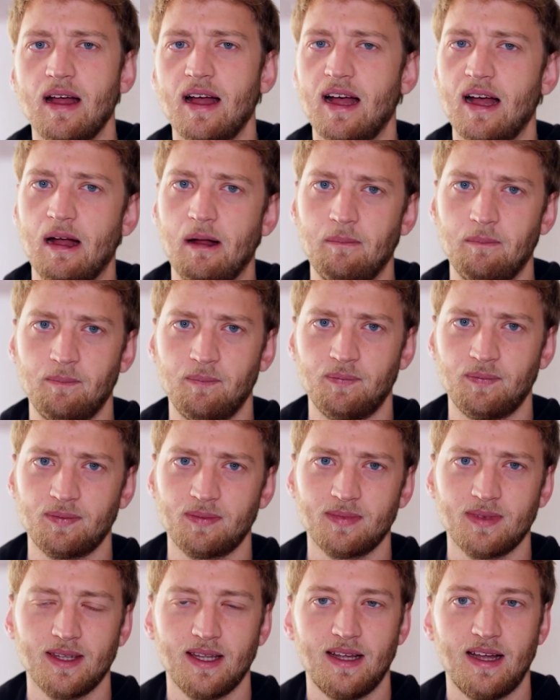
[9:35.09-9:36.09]

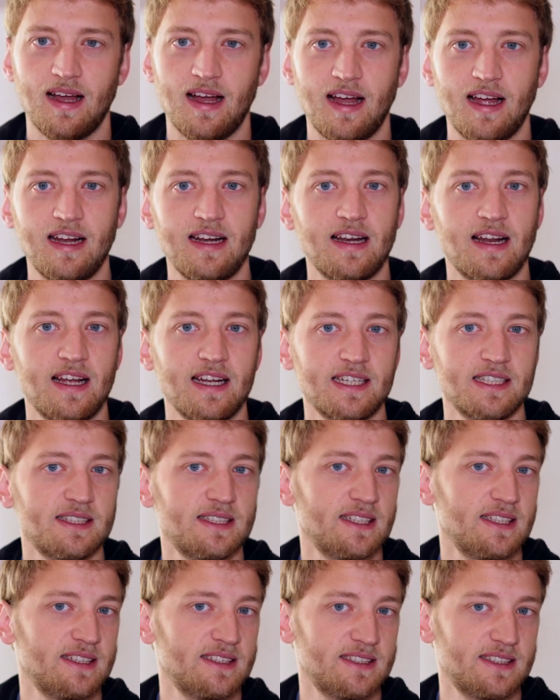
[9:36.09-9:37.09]
I like
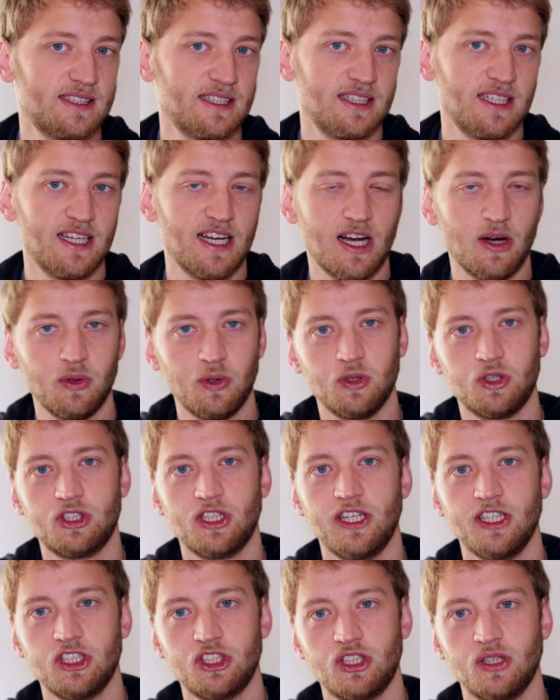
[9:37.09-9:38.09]
that how you
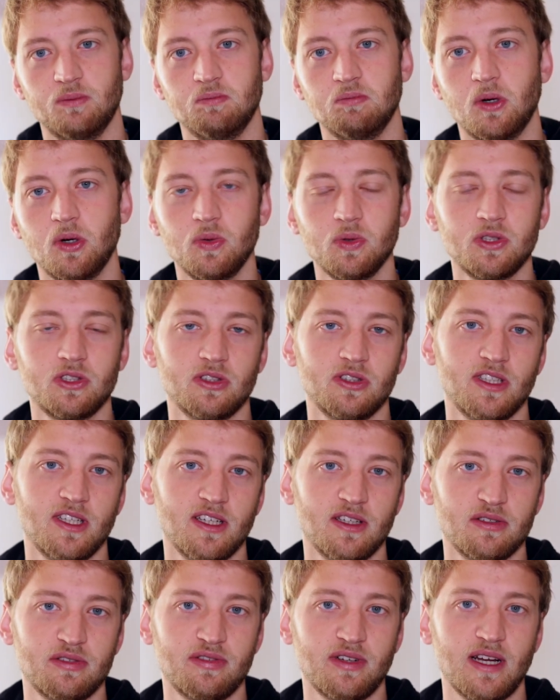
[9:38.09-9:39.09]
change the modes on the
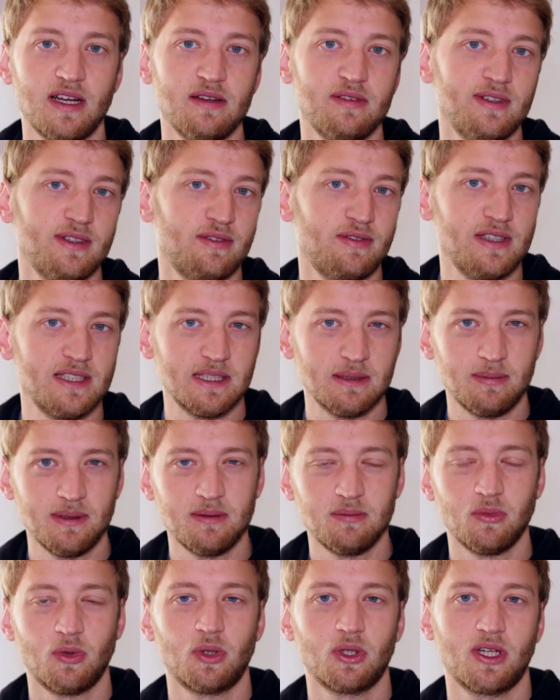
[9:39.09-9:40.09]
R5, it feels a
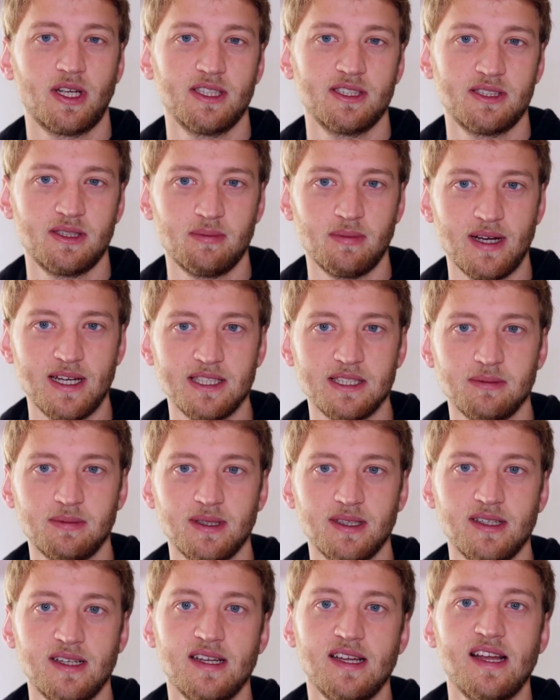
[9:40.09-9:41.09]
bit more
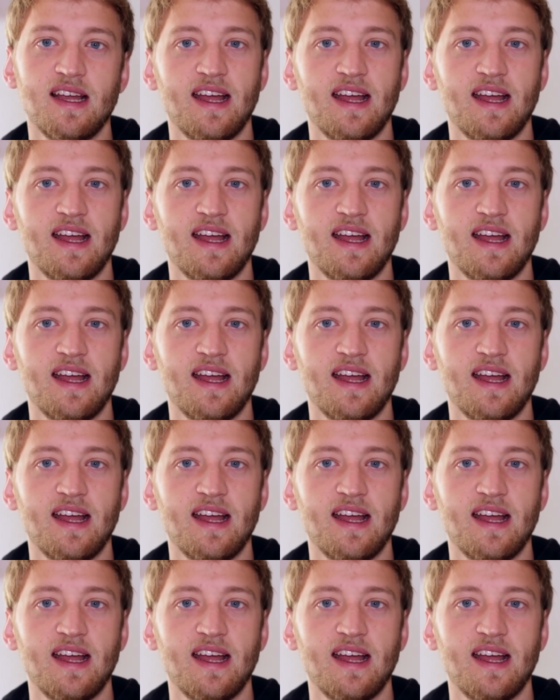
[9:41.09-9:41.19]
customizable,